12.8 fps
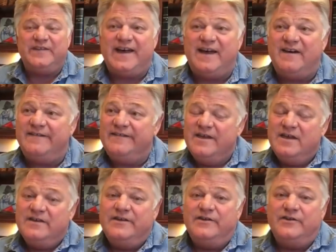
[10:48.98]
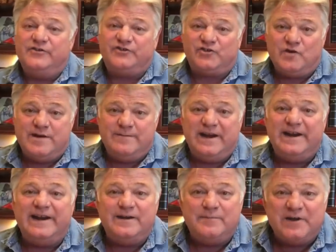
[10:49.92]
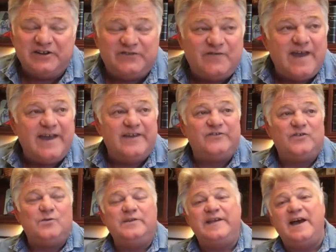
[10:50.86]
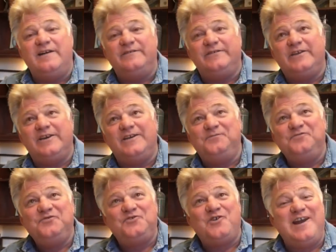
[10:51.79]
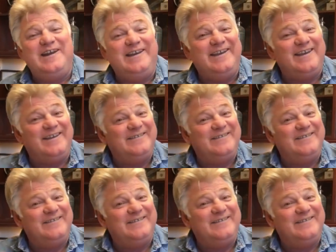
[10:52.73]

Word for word: Dan Dotson sold the unit for just $500 to an unknown